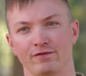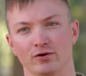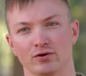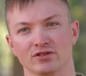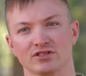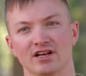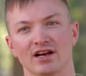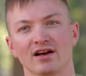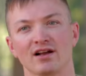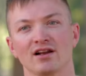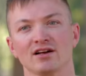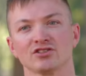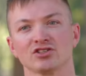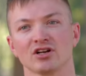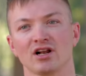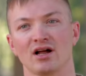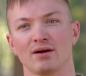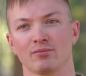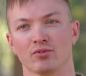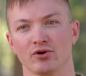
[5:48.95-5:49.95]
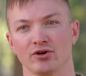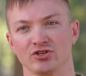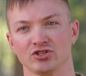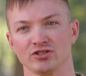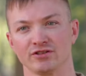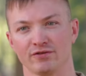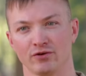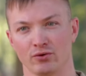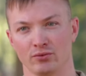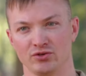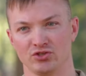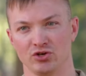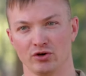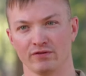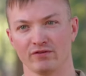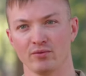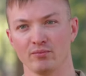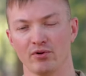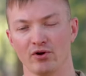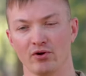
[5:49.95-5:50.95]
For psychological operations for a
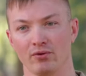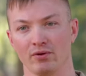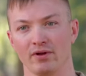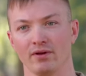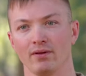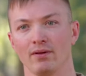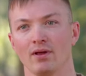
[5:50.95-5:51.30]
reserve component,